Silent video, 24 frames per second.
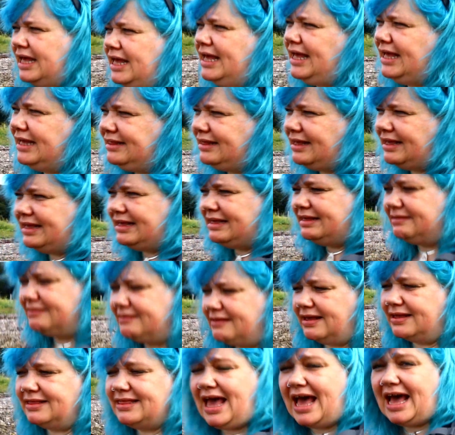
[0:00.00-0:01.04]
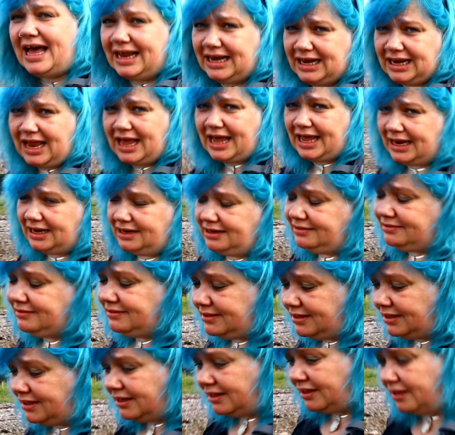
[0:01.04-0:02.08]
It is a tidal island,
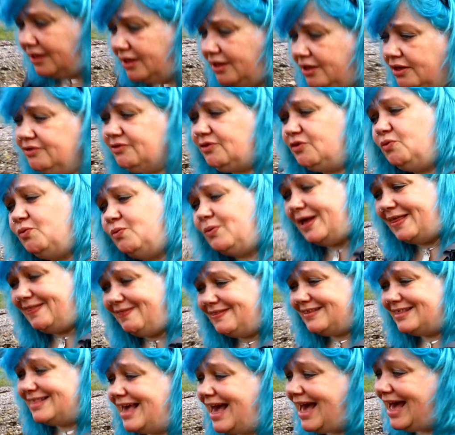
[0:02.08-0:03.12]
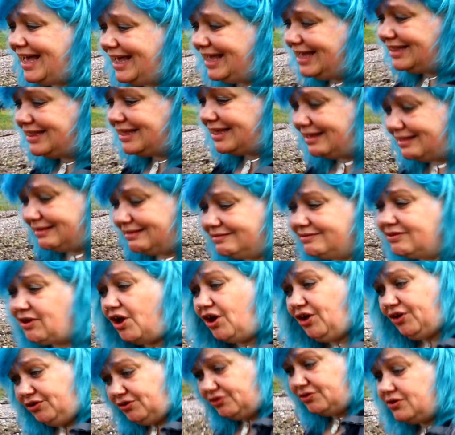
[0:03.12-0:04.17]
so when the tide is
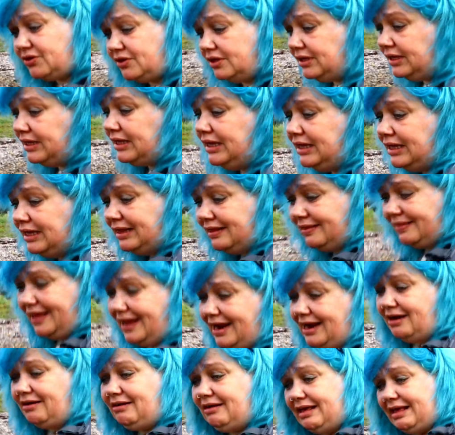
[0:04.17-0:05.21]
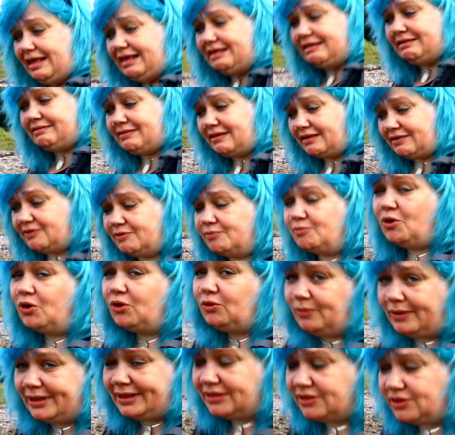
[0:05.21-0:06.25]
out, there is a small
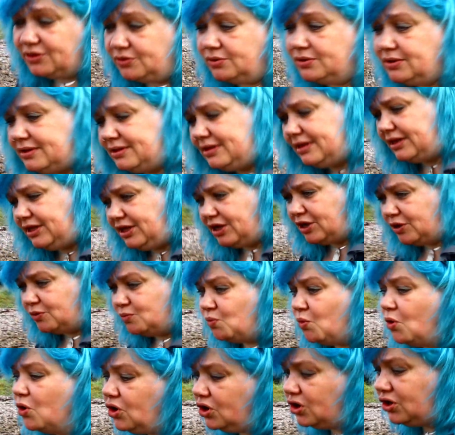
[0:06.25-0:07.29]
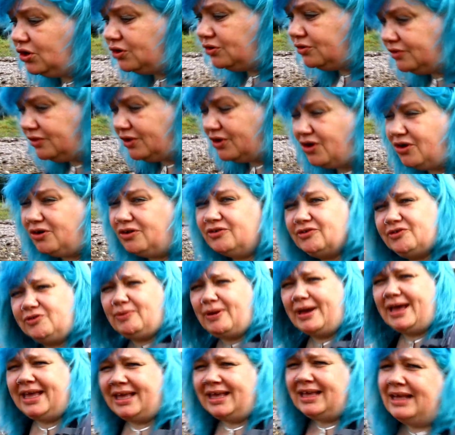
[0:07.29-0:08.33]
window that you can walk along the
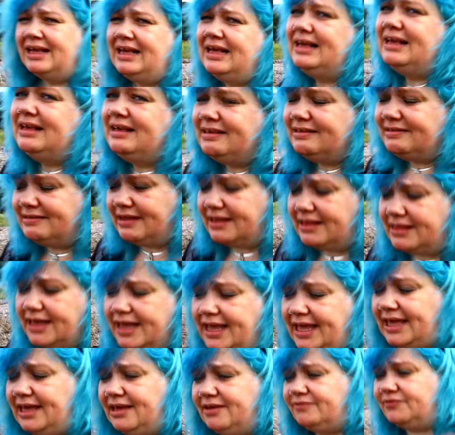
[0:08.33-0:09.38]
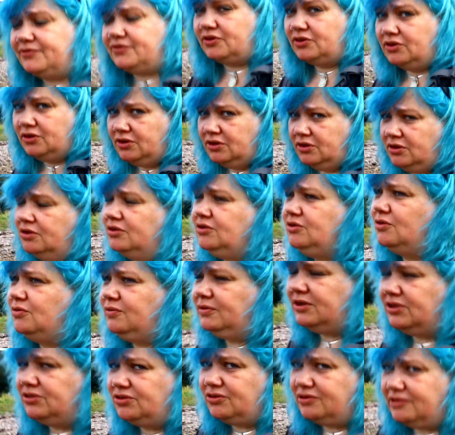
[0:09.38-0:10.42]
causeway, see the caves. Don't
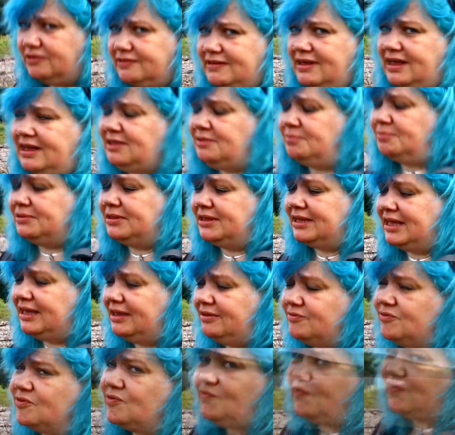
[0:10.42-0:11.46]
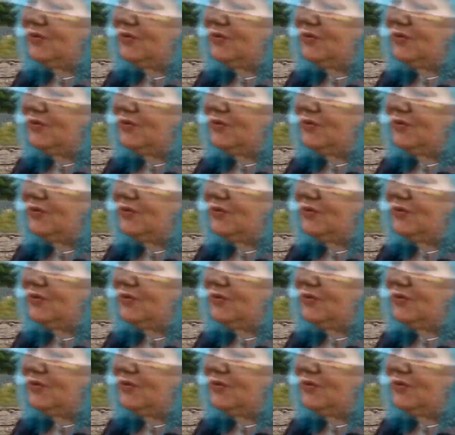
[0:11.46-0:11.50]
get too excited by the caves and